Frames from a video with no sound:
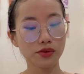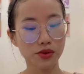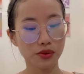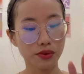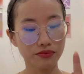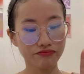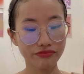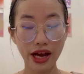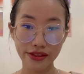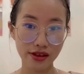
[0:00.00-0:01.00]
So
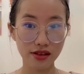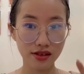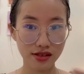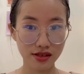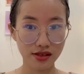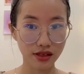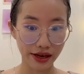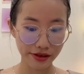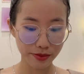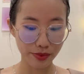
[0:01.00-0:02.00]
I think this is a
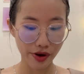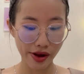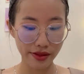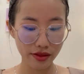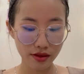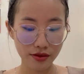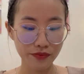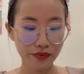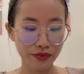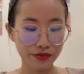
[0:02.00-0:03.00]
nice brand.
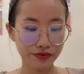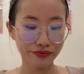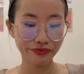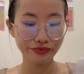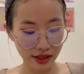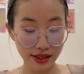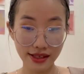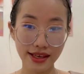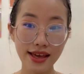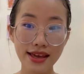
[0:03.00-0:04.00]

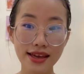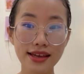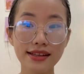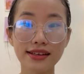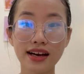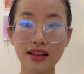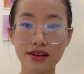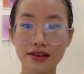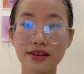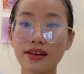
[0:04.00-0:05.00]
Yay, the
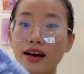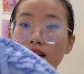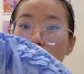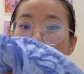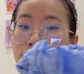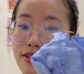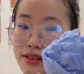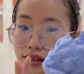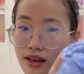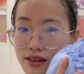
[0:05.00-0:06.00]
color, look at the
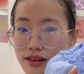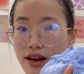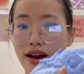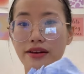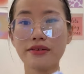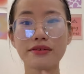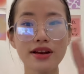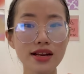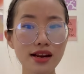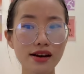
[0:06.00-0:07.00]
color. I
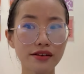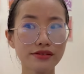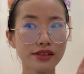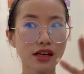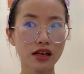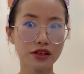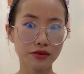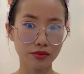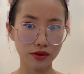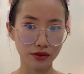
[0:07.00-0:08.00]
really love the color
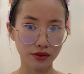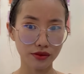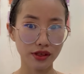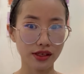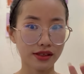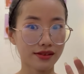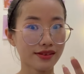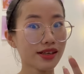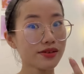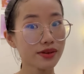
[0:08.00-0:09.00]
blue
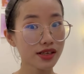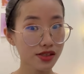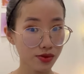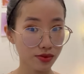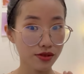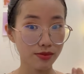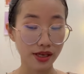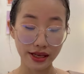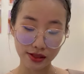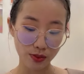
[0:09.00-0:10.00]
and it really suits
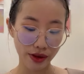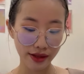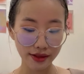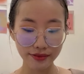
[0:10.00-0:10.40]
me as well.